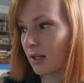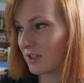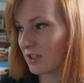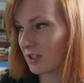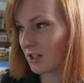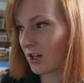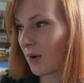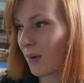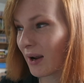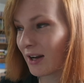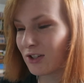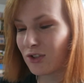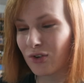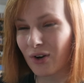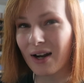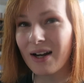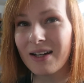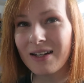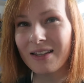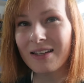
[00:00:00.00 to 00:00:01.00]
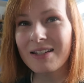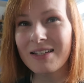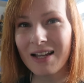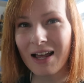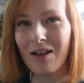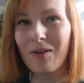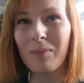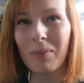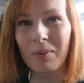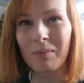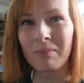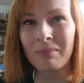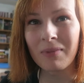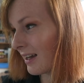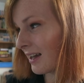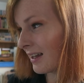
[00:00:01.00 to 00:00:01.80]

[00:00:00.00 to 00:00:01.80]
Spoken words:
So I tried this album,